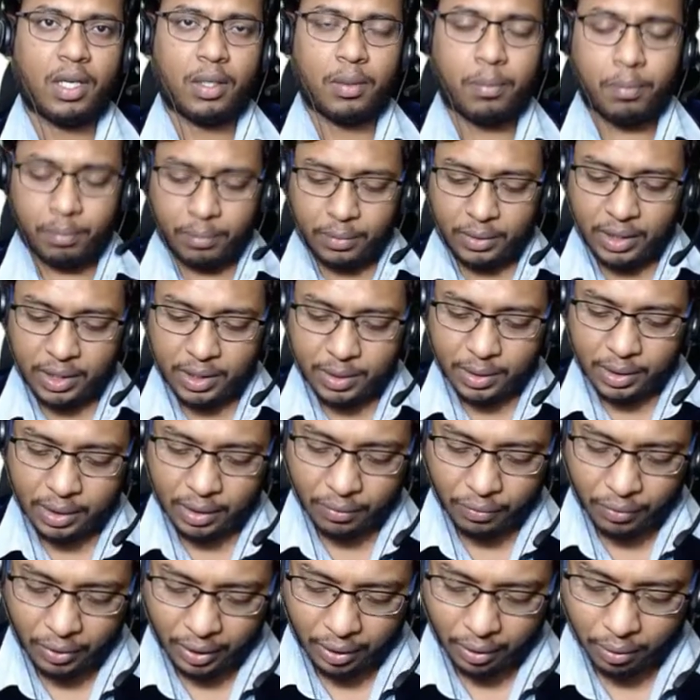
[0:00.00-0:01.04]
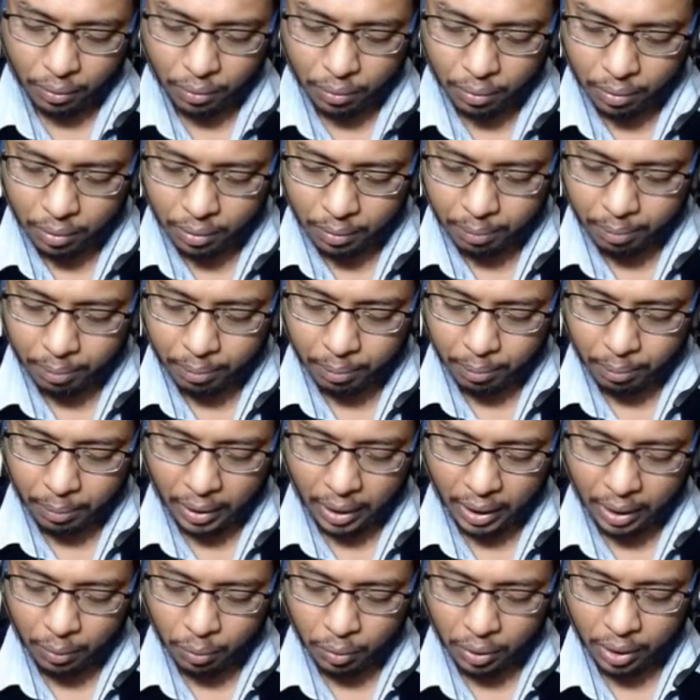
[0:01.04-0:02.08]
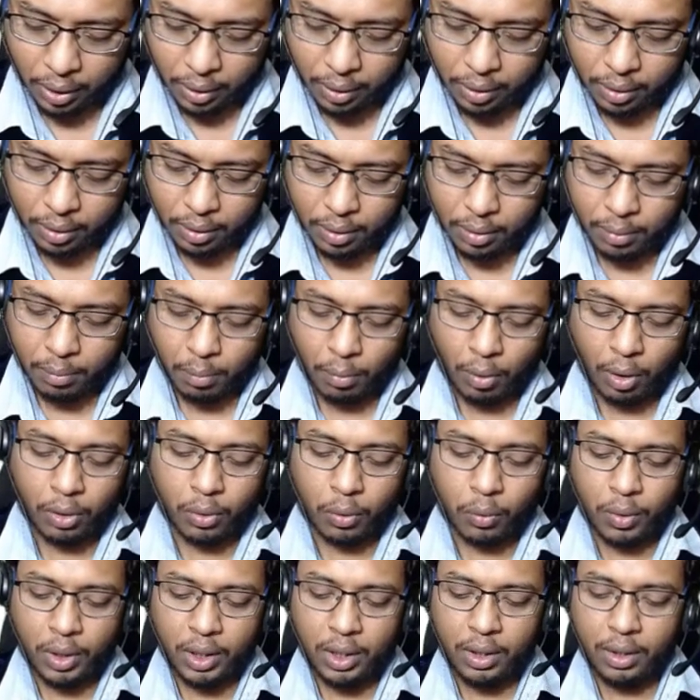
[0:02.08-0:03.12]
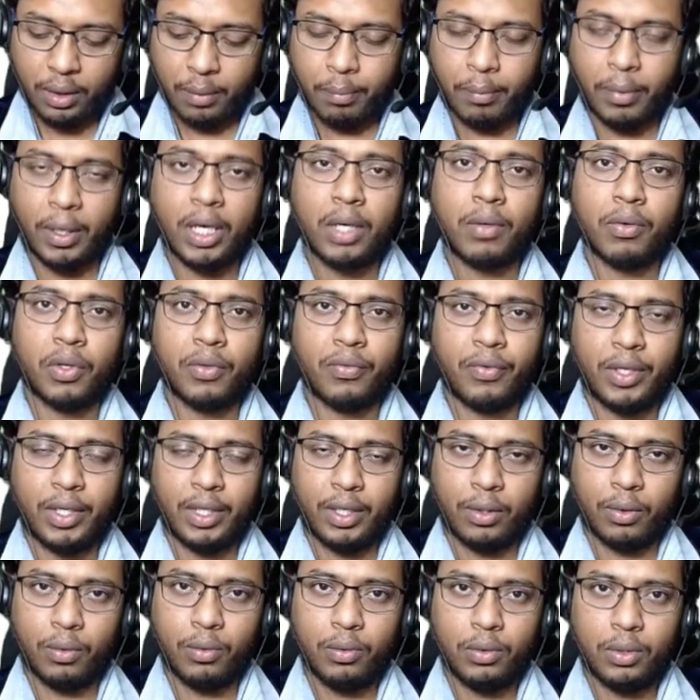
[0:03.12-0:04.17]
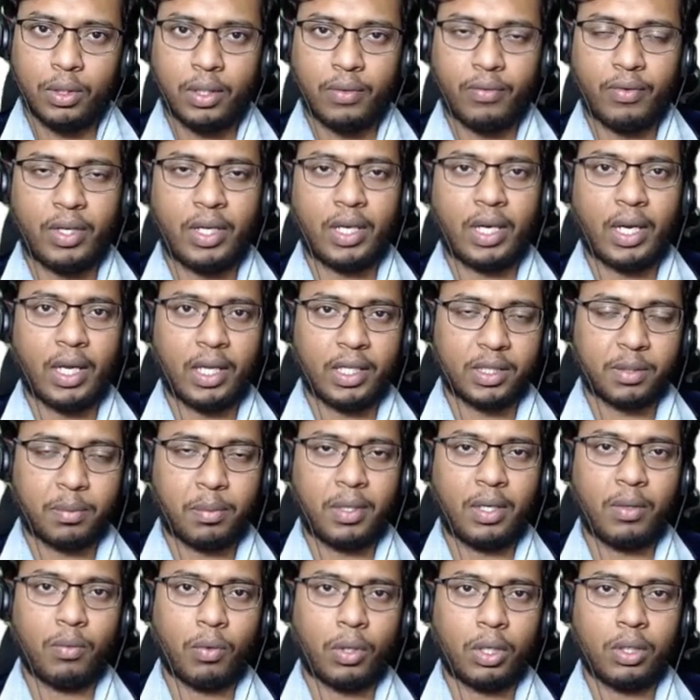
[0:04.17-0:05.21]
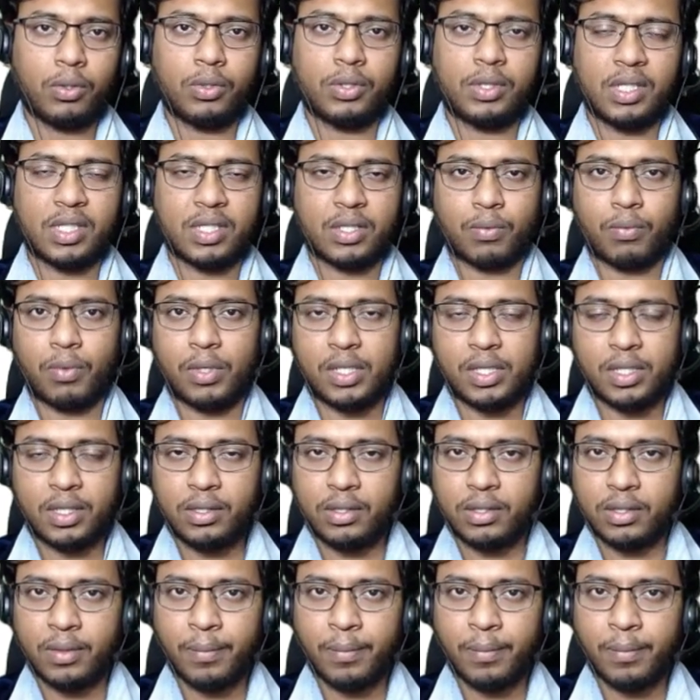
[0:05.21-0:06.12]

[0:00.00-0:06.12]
this video, part 1, mock 1 part 1 video, where I explain 1 to 6 questions.